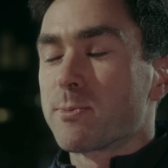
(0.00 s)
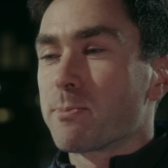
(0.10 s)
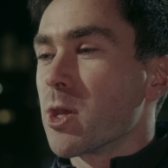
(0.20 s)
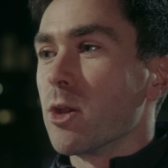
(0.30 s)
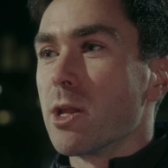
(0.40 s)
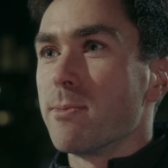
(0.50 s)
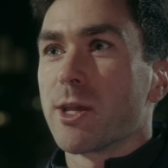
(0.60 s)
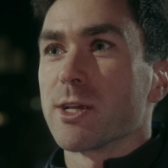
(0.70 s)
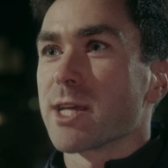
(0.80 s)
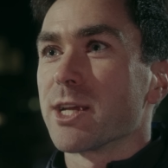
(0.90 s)
purely
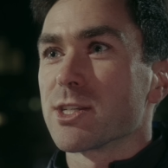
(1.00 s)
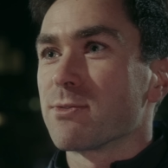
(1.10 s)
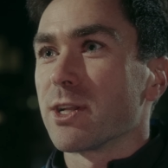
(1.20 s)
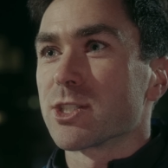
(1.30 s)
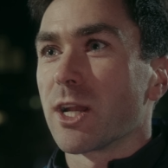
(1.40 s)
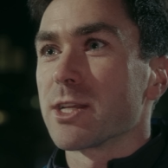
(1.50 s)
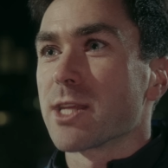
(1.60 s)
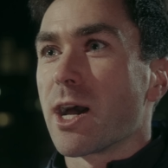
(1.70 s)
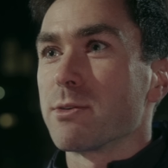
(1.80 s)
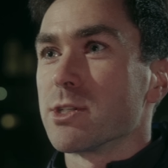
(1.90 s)
because I just felt jealous
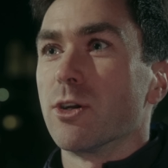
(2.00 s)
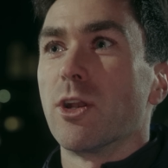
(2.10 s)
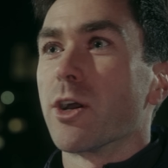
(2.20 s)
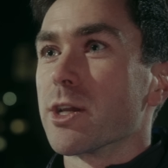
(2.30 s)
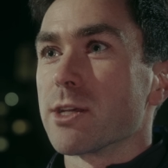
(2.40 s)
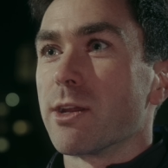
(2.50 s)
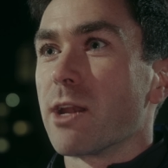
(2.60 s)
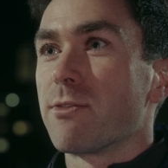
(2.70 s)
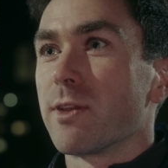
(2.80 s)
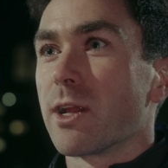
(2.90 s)
that I was no longer doing
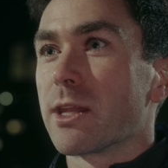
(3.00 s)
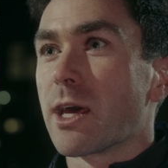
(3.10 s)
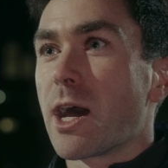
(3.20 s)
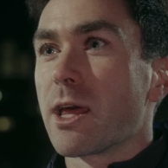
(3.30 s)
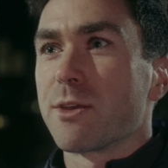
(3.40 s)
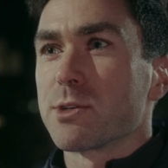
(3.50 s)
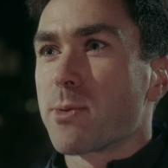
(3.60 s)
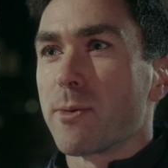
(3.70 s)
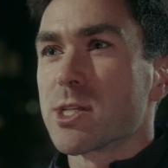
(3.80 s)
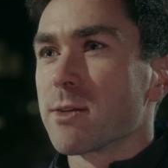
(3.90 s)
anything like that. There was
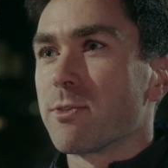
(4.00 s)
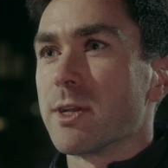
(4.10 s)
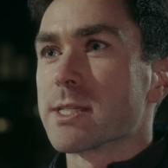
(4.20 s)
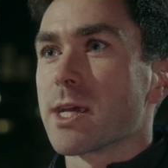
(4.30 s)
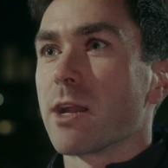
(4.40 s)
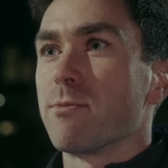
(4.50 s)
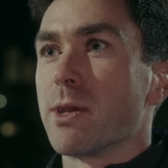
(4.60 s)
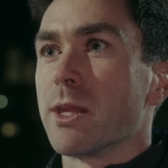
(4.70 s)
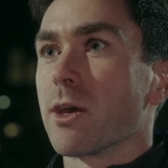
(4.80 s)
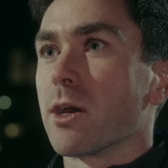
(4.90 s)
probably something inside of
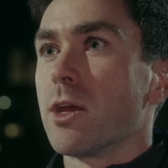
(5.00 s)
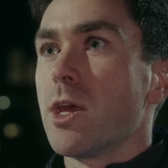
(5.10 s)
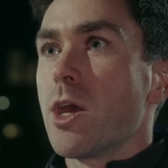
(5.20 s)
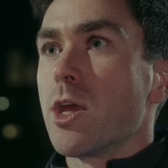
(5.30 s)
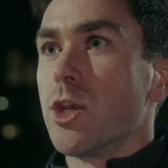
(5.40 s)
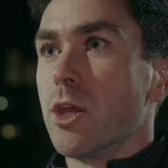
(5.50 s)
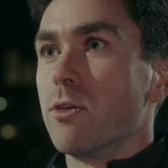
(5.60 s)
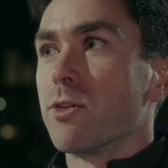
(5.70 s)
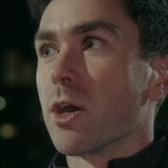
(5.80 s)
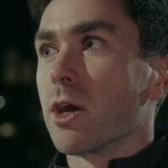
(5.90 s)
me that
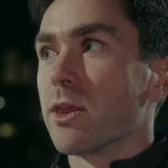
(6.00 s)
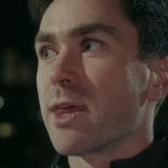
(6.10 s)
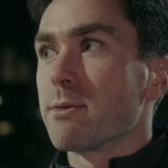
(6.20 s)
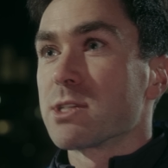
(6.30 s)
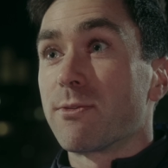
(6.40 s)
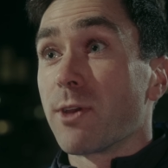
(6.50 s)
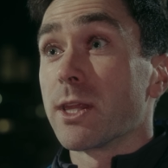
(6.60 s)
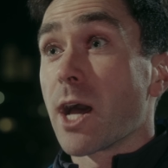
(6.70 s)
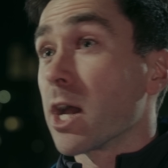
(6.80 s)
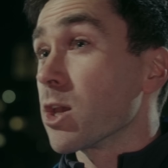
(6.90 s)
knew that that was the thing
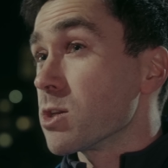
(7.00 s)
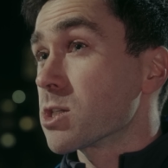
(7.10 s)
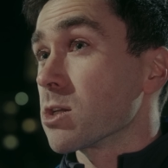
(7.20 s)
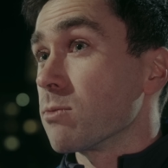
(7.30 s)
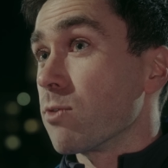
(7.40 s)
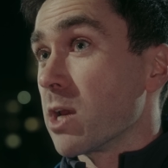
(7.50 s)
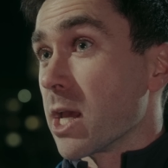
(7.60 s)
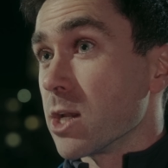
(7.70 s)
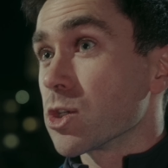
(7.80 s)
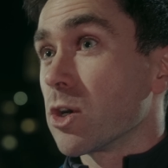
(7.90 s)
that I used to really
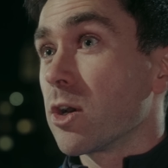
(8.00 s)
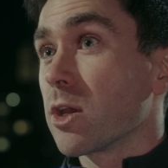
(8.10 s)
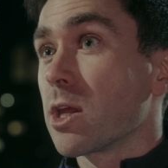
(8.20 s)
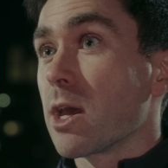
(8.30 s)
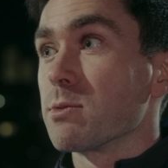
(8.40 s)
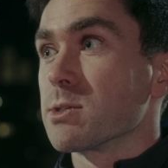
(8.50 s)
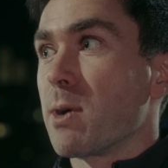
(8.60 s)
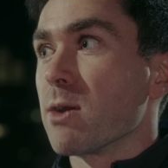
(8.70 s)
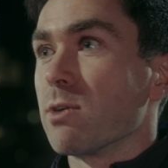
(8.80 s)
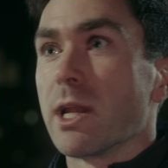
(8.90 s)
enjoy. It was
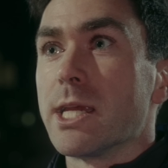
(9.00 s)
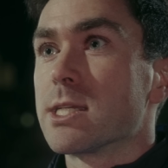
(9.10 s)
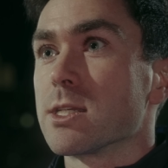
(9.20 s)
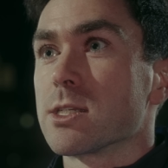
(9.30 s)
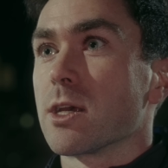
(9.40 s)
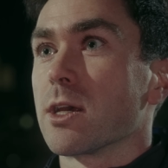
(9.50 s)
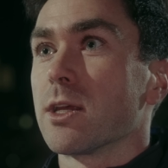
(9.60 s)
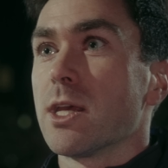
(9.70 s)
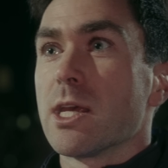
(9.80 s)
my release as a